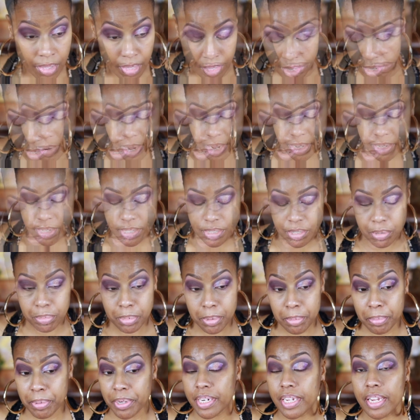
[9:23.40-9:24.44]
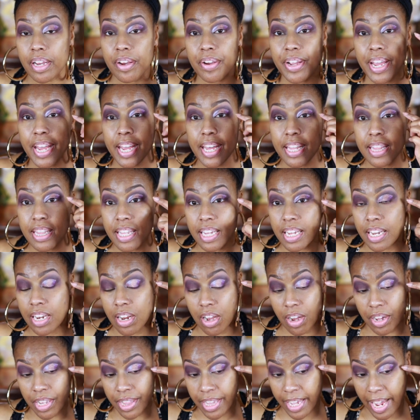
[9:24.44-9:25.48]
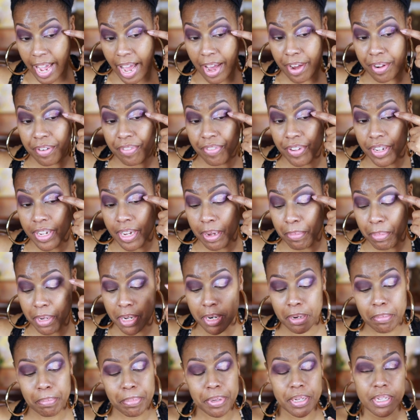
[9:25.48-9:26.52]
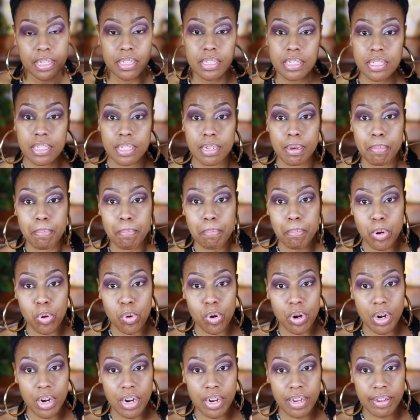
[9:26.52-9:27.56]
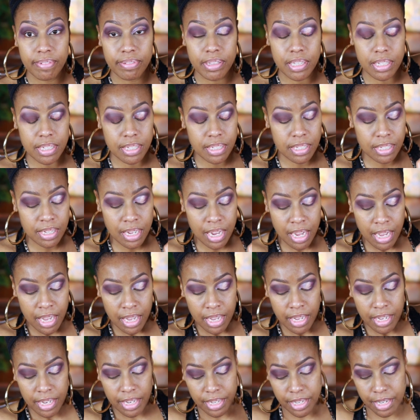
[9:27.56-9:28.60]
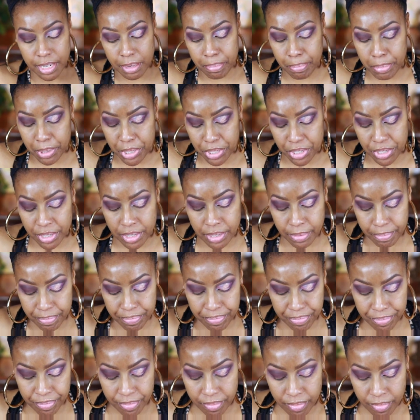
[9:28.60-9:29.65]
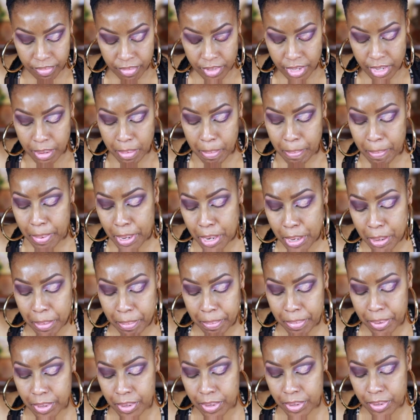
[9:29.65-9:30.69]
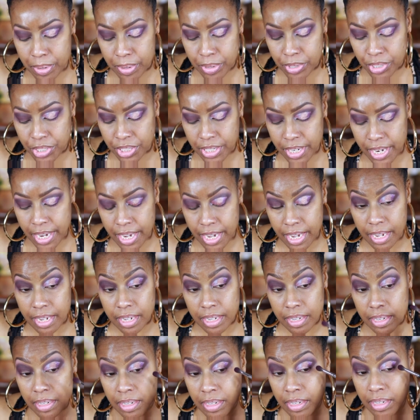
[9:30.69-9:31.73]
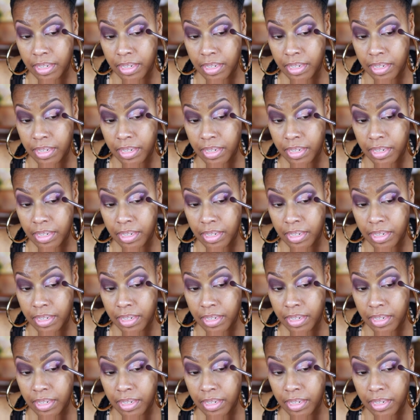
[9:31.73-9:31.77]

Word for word: Wow, that's super pretty. Okay, and then on the outer V, I'm gonna put some more of this deeper purple shade.